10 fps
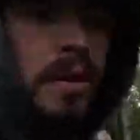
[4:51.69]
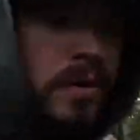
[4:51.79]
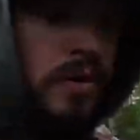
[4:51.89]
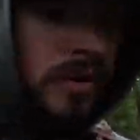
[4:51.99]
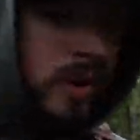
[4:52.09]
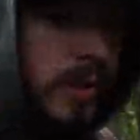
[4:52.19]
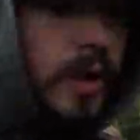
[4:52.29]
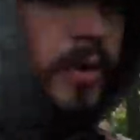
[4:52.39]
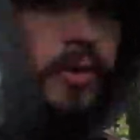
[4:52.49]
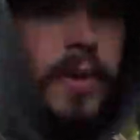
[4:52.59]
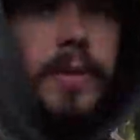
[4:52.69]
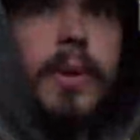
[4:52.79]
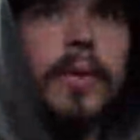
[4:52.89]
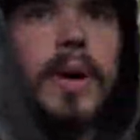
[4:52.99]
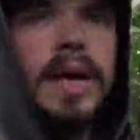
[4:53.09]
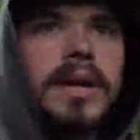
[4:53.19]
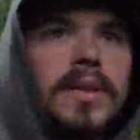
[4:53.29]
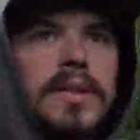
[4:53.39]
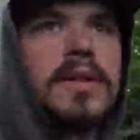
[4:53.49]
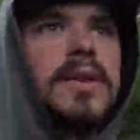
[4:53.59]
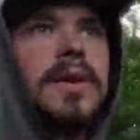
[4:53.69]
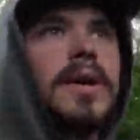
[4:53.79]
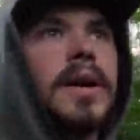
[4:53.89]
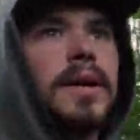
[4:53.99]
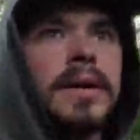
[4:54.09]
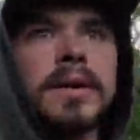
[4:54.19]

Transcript: So what I'm going to do is make my way into this clear cut